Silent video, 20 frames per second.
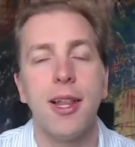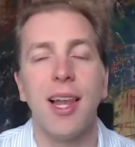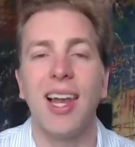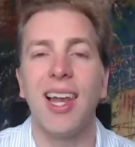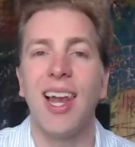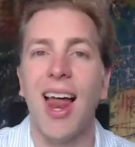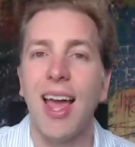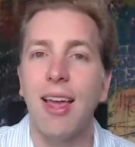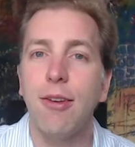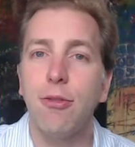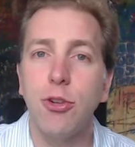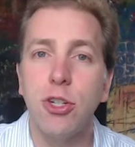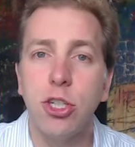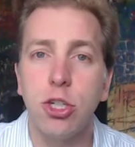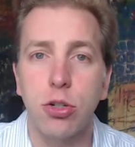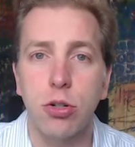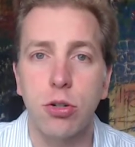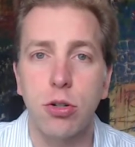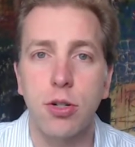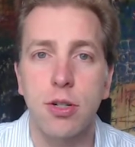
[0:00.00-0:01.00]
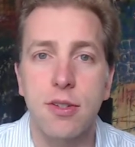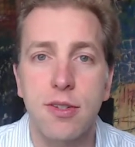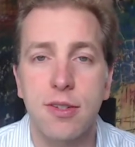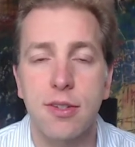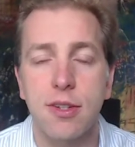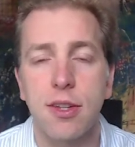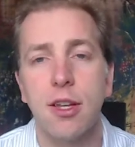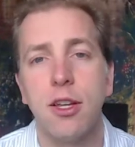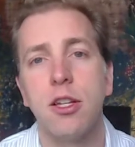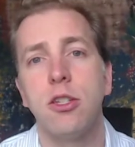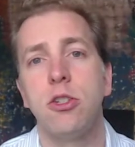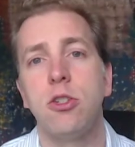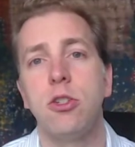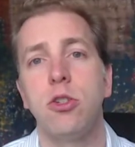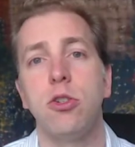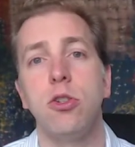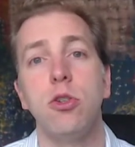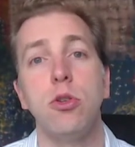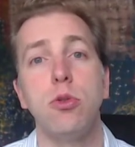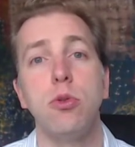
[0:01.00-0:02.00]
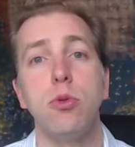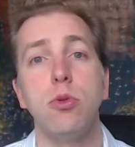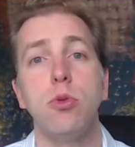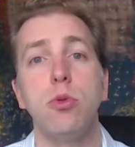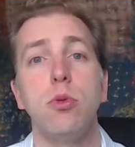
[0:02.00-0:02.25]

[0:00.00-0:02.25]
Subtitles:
life insurance to